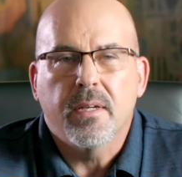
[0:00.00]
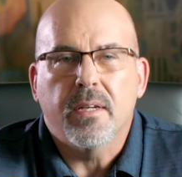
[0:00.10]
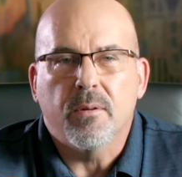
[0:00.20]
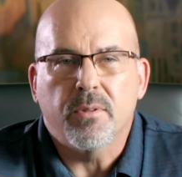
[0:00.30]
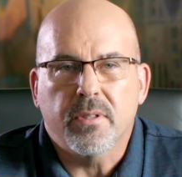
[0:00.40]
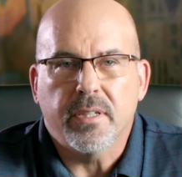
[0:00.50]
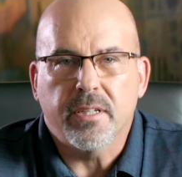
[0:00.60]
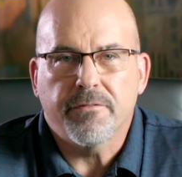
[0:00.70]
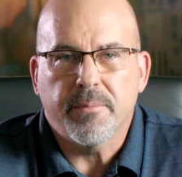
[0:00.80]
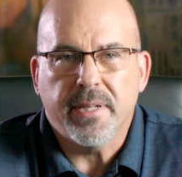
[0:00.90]
It
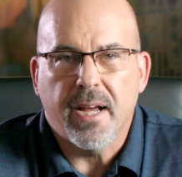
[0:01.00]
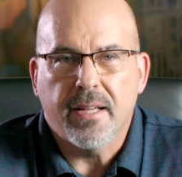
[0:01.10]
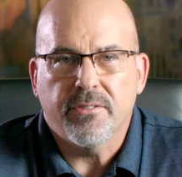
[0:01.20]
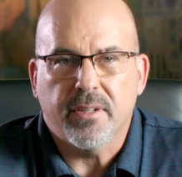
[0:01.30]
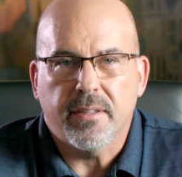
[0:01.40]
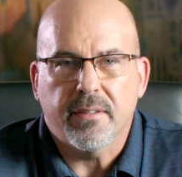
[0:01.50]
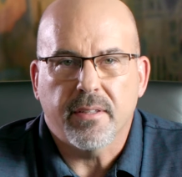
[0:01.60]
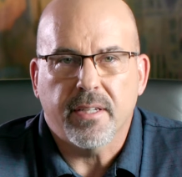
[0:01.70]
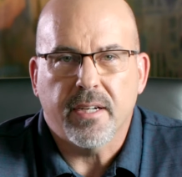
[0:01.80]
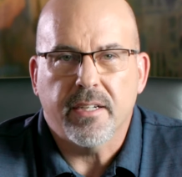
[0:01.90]
clear from the onset that the
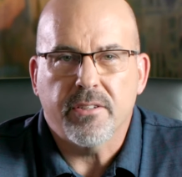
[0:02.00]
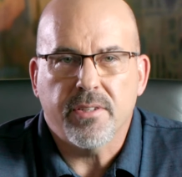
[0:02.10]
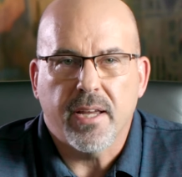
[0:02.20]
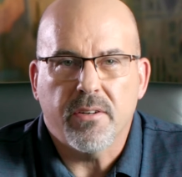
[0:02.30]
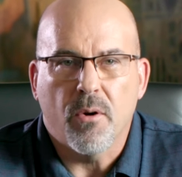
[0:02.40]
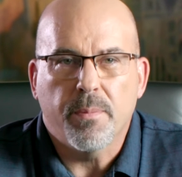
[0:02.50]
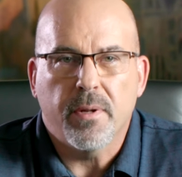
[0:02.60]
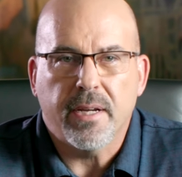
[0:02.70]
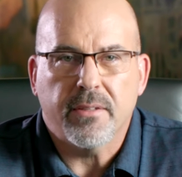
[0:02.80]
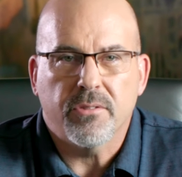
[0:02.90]
carriers had no
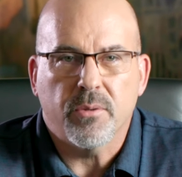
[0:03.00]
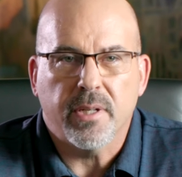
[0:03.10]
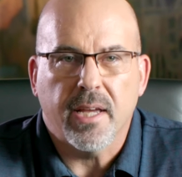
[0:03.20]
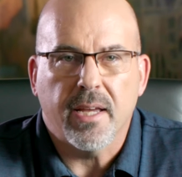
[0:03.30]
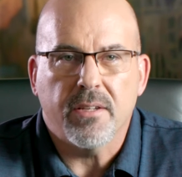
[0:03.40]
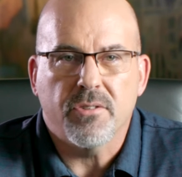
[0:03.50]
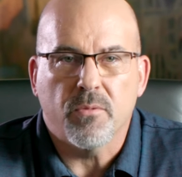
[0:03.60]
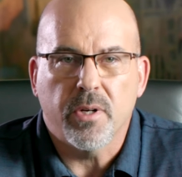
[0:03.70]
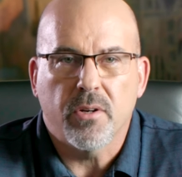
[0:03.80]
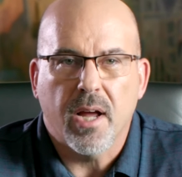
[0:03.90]
plans to engage in
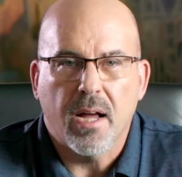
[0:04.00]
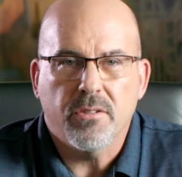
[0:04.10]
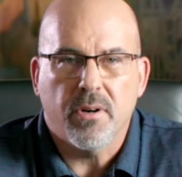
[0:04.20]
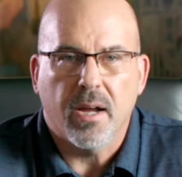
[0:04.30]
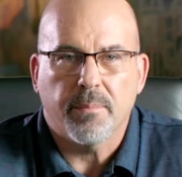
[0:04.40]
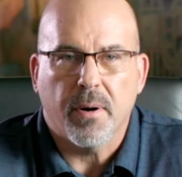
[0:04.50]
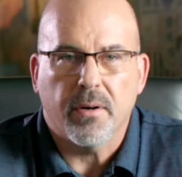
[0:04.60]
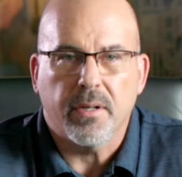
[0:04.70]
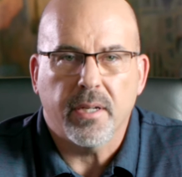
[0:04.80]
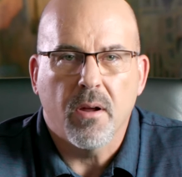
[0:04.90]
real contract
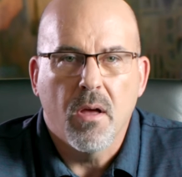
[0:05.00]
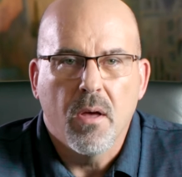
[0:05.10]
bargaining